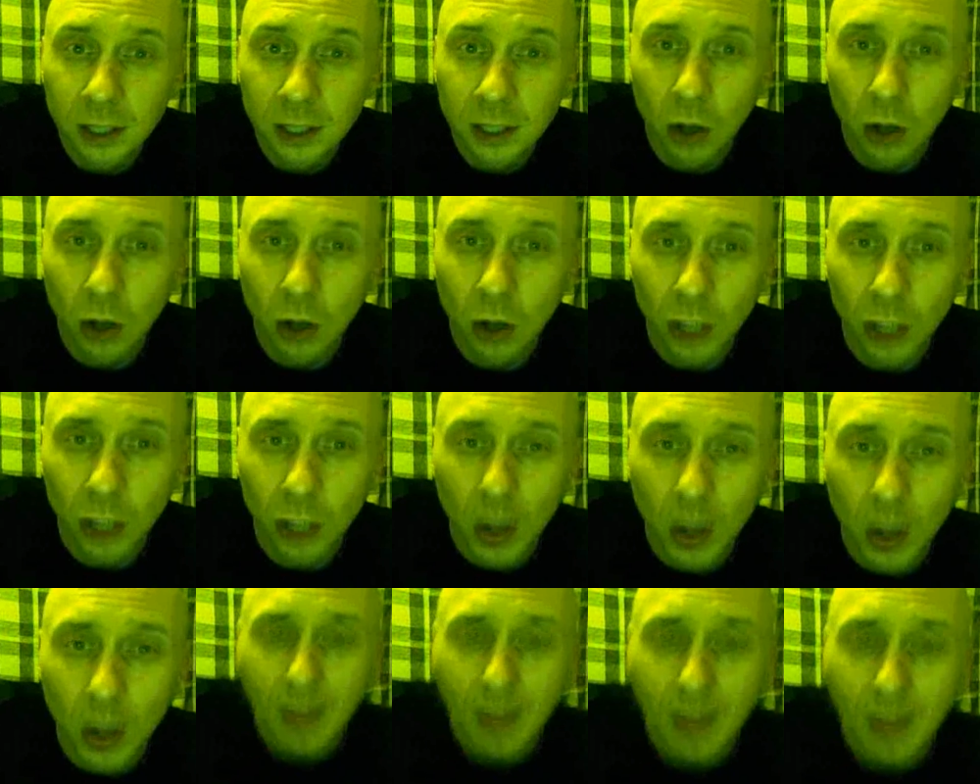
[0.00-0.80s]
You can't
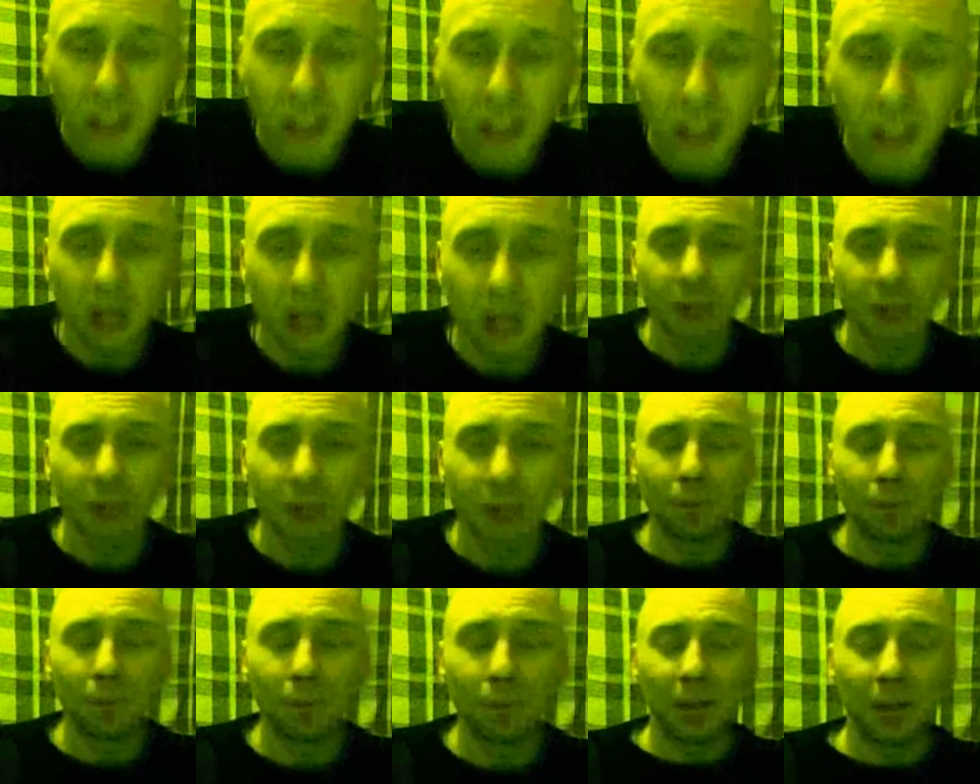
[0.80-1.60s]
do it. Imagine
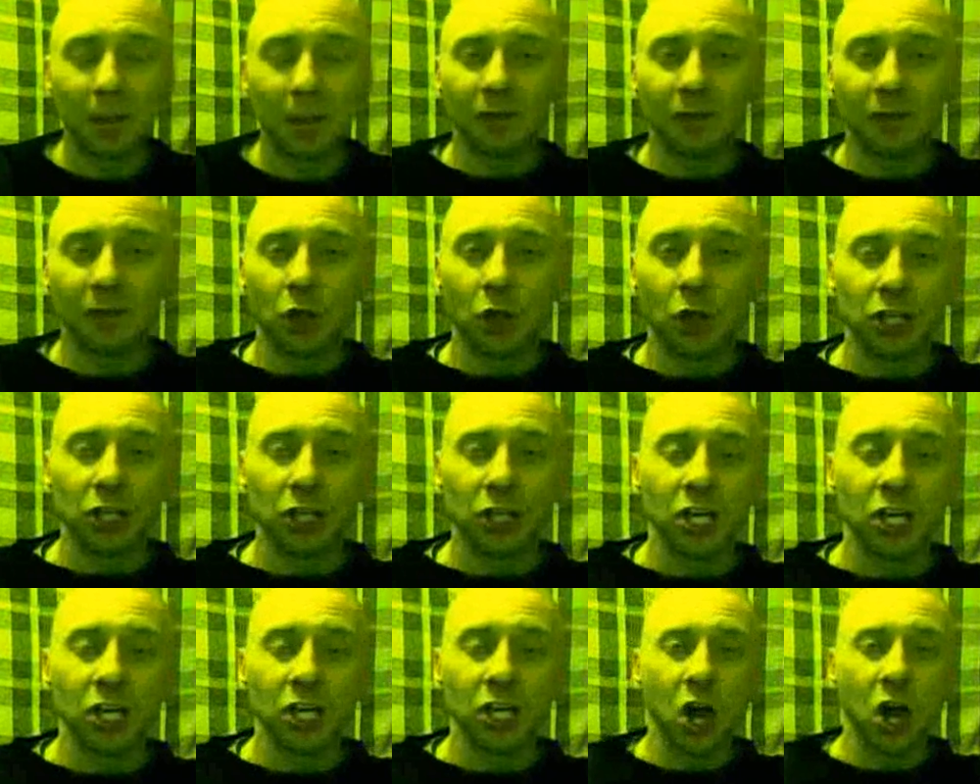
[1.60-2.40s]
having a bigger
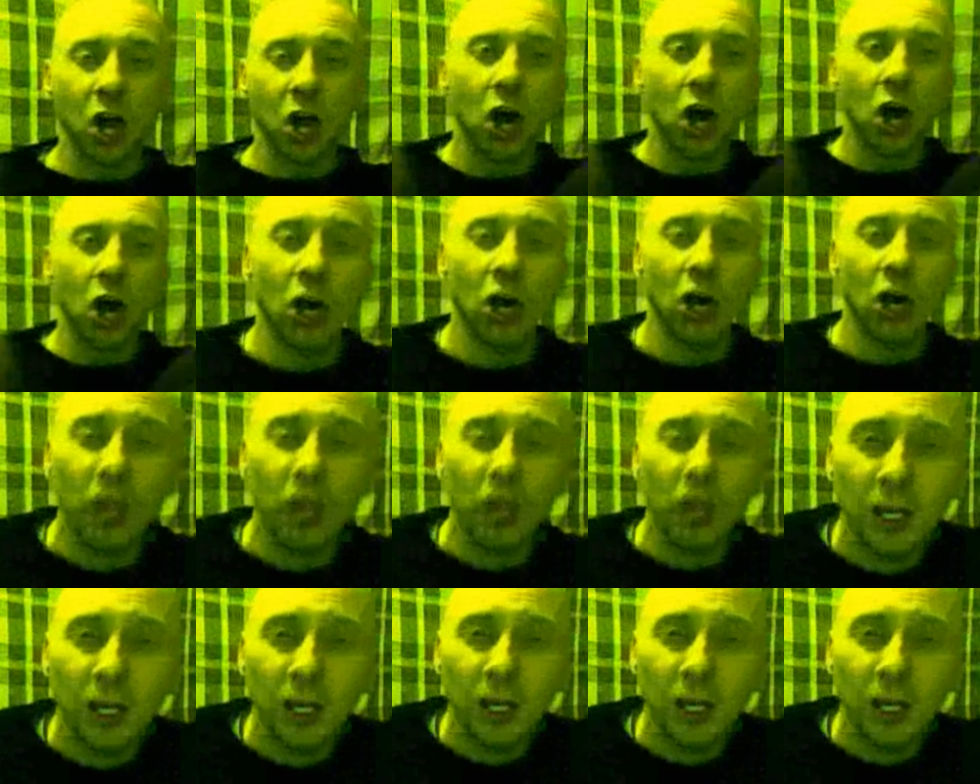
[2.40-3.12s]
version in your car.